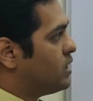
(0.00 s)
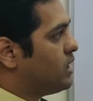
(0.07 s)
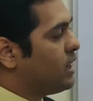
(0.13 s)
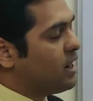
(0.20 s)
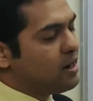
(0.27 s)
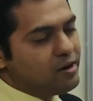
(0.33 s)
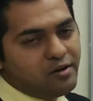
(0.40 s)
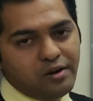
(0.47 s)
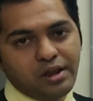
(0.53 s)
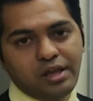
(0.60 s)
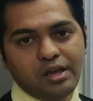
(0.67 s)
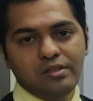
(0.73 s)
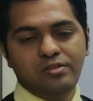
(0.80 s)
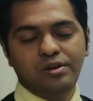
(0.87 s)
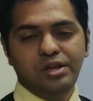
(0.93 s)
the
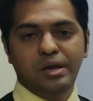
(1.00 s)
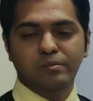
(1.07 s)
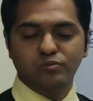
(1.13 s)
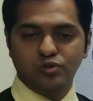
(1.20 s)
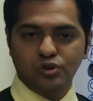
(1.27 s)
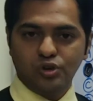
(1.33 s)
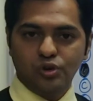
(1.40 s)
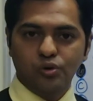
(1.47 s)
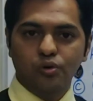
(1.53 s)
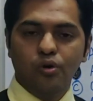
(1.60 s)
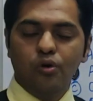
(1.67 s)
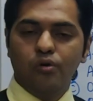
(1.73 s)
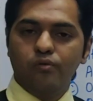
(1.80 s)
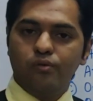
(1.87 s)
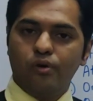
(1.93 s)
tricky 3 MCQ
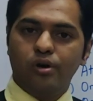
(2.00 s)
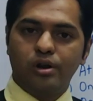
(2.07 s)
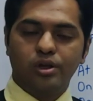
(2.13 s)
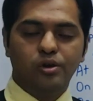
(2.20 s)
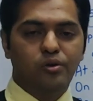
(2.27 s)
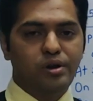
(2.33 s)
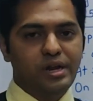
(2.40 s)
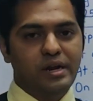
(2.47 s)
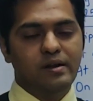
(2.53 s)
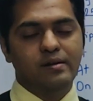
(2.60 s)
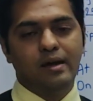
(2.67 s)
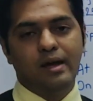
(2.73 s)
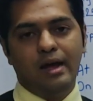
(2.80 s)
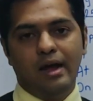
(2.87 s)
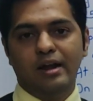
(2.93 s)
for your NEET
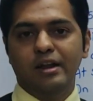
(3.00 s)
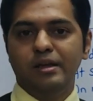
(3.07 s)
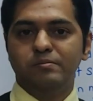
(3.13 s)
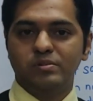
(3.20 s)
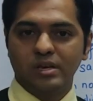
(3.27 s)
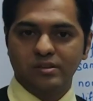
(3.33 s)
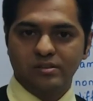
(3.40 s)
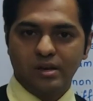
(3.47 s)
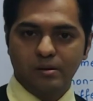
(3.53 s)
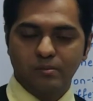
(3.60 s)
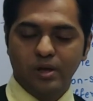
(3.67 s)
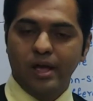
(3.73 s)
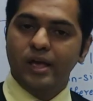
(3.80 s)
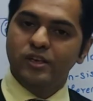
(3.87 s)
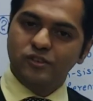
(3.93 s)
and AIIMS exam.
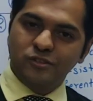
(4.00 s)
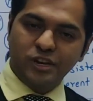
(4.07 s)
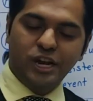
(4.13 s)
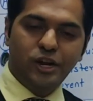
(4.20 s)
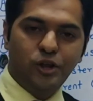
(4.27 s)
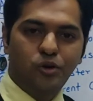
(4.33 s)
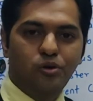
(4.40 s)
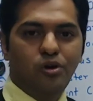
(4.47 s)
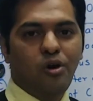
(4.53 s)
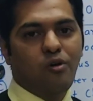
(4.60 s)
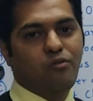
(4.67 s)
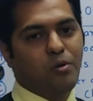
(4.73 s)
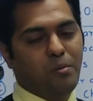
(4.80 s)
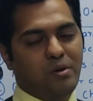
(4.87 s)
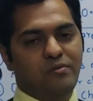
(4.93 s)
Stay tuned
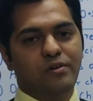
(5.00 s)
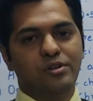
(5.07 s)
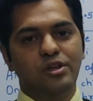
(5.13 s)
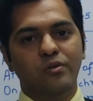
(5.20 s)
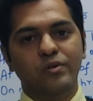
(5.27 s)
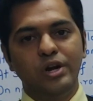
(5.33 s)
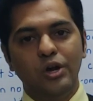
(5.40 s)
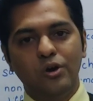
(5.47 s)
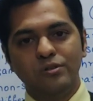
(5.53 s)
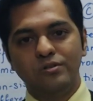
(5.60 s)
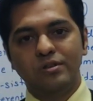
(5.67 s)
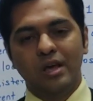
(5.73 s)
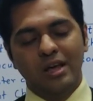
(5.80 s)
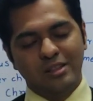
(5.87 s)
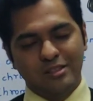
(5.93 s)
for my further
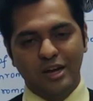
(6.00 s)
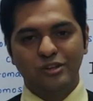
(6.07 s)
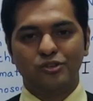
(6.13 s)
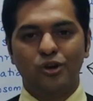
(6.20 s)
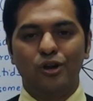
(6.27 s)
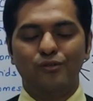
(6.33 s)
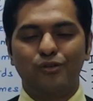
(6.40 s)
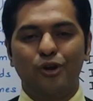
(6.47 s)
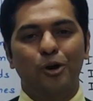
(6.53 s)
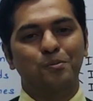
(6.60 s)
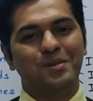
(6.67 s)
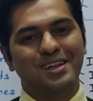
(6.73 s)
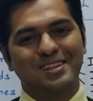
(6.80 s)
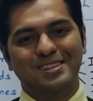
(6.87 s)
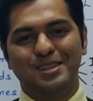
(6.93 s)
videos. That's all
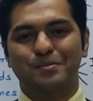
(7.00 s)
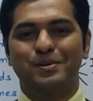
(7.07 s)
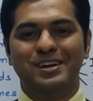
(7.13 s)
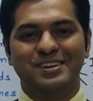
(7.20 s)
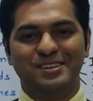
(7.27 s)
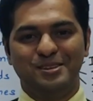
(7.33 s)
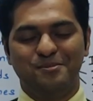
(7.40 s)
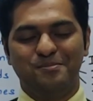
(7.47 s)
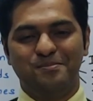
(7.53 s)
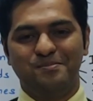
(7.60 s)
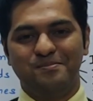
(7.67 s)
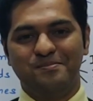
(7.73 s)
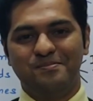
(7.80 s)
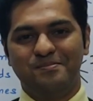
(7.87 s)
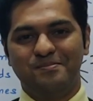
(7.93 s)
from Dipenovation.